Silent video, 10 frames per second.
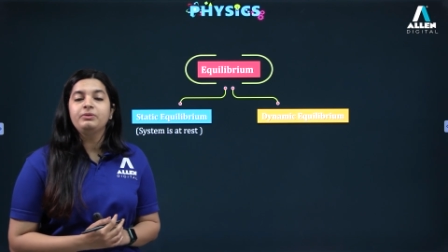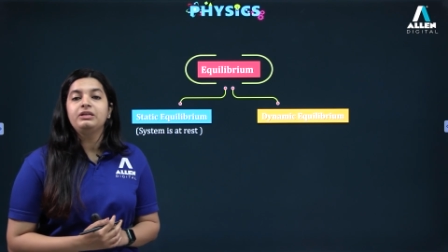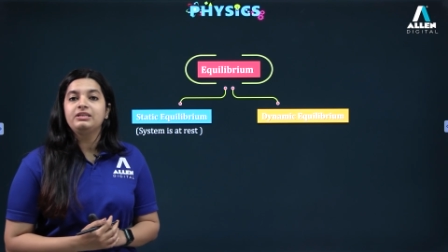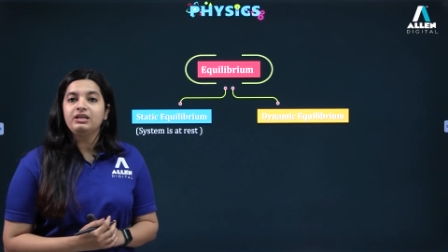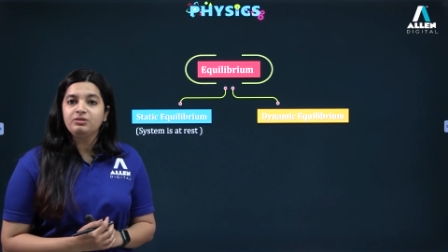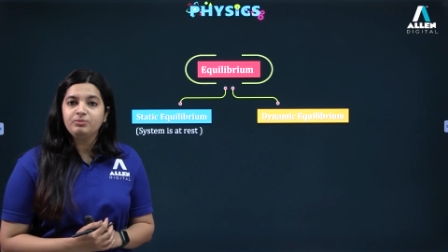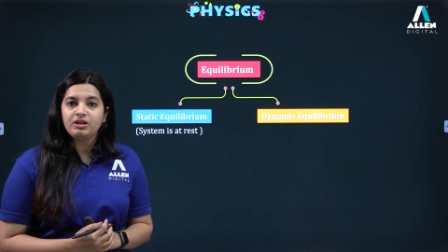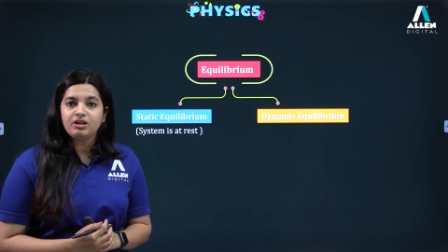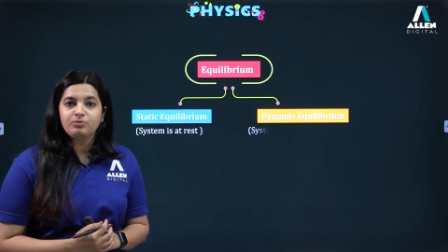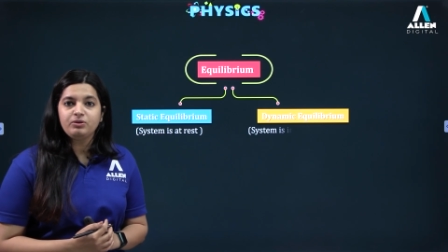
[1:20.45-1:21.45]
In dynamic
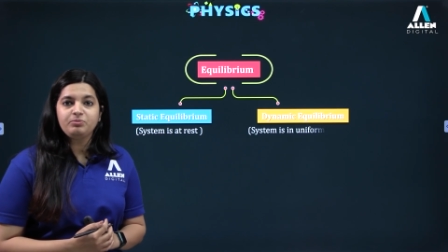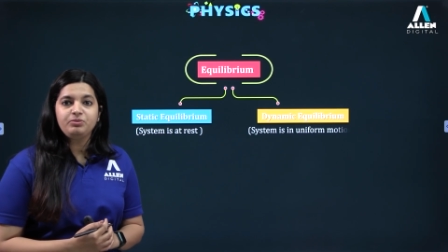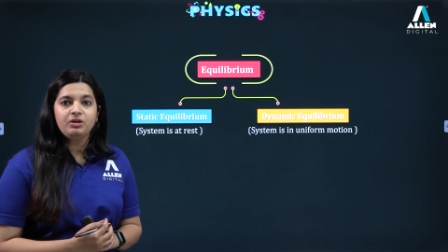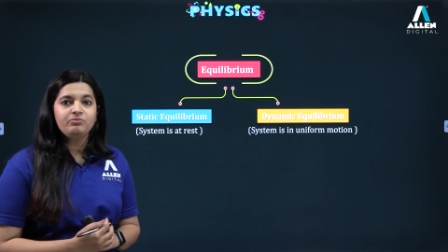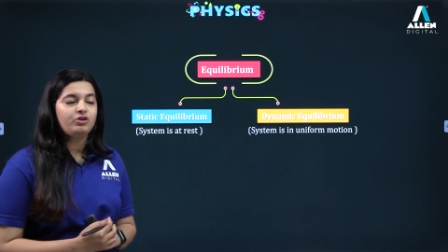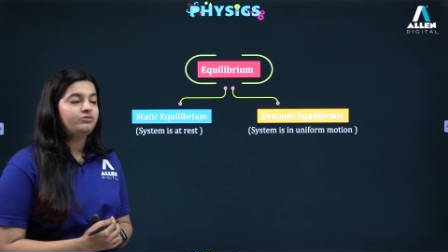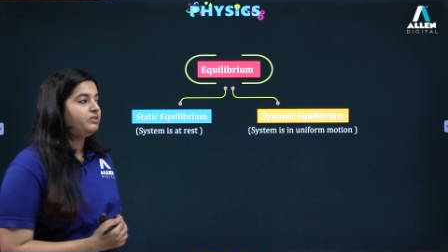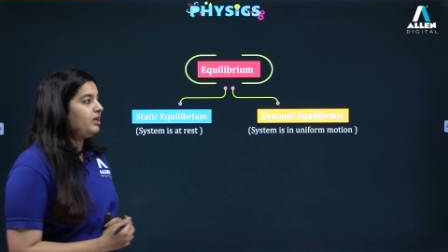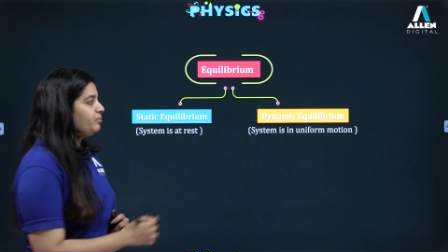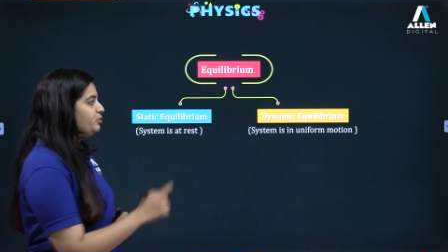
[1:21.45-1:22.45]
equilibrium, what
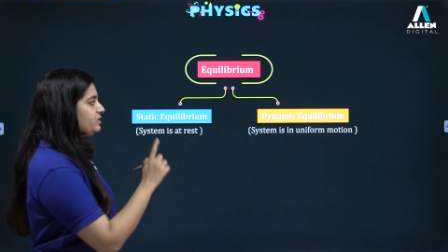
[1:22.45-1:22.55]
will happen?